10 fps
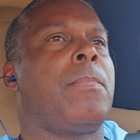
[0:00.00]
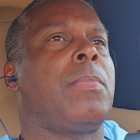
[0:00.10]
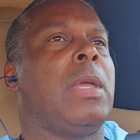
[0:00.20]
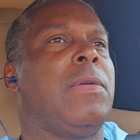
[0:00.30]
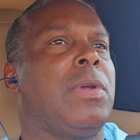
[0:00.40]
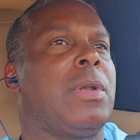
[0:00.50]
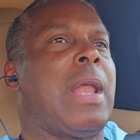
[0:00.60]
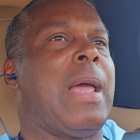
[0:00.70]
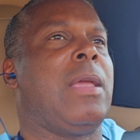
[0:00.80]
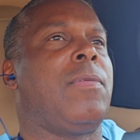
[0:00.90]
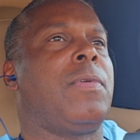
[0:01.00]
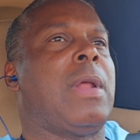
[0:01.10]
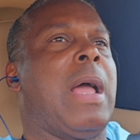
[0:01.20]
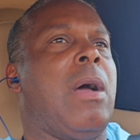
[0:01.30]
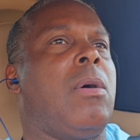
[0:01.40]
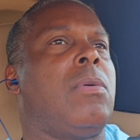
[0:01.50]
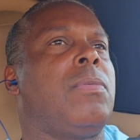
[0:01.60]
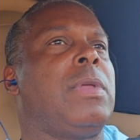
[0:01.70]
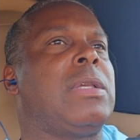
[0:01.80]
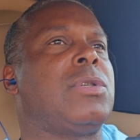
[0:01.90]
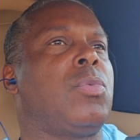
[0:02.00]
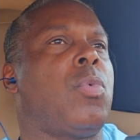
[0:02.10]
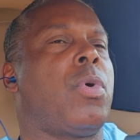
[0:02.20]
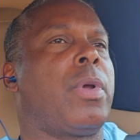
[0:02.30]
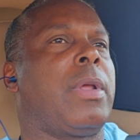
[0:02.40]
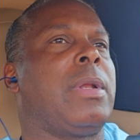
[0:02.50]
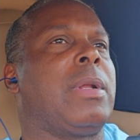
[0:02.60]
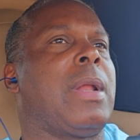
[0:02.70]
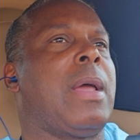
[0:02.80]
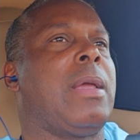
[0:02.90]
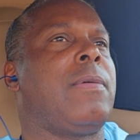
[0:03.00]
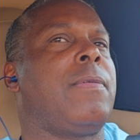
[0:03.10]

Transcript: in their life, and how does it work in their life?